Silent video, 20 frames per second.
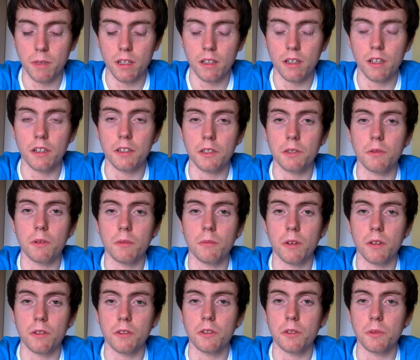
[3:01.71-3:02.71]
Lightsworn
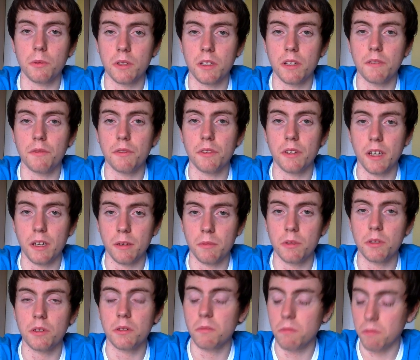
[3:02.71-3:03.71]
monsters with different
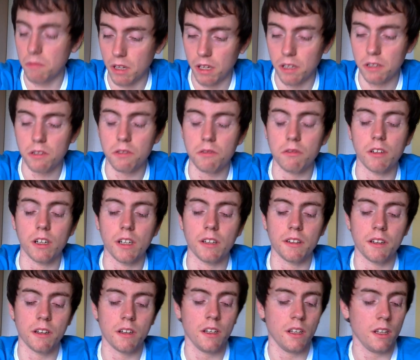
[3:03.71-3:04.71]
names, that's
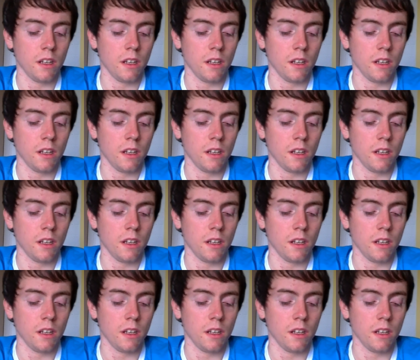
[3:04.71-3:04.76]
grand.